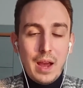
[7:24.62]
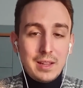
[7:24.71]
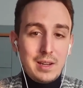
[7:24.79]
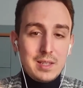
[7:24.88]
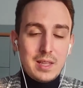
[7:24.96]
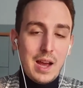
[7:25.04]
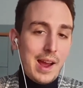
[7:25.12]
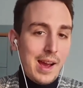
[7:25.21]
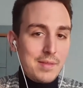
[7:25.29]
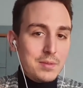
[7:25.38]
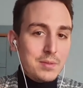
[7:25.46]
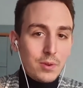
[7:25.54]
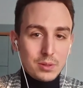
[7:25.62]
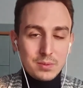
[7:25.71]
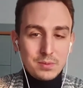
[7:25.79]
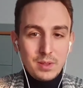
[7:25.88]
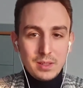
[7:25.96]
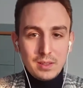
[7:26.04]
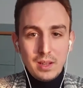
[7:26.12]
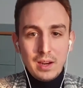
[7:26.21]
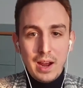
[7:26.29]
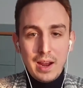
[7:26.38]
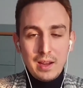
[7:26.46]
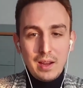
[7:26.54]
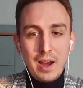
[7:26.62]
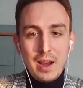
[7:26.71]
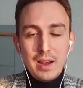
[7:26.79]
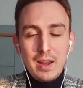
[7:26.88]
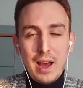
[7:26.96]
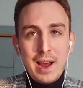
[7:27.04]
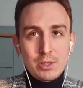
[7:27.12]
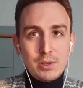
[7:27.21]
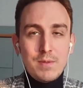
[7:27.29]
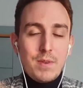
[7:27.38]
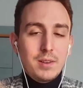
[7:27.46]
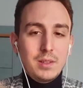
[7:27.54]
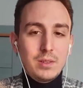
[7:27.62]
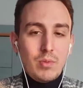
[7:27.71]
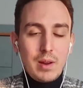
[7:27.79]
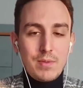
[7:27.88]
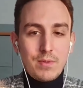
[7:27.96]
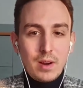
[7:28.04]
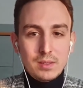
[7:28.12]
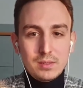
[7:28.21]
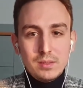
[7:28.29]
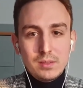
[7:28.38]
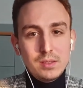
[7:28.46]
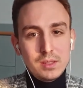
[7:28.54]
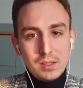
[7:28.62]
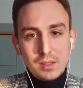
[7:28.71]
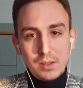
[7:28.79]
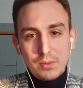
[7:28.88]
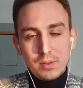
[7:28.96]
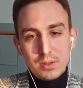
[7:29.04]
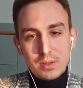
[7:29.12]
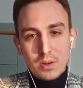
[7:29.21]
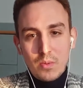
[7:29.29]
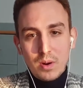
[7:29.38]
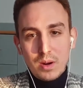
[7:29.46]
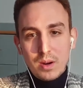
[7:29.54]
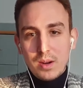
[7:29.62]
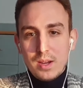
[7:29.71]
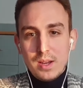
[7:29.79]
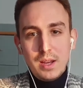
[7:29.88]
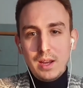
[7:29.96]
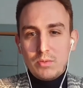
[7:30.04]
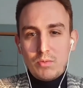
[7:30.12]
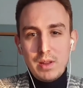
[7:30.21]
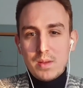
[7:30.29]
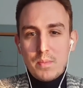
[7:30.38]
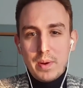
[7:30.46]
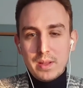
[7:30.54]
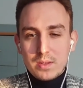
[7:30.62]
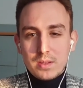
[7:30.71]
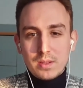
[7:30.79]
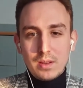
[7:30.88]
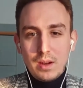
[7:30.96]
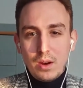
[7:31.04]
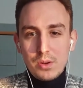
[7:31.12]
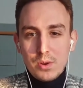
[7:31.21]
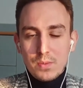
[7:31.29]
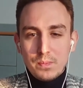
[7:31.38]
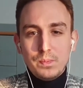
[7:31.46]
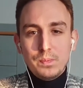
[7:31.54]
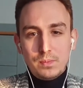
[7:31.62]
at least I haven't thought of it, and I actually find it really fun. So it really depends on you.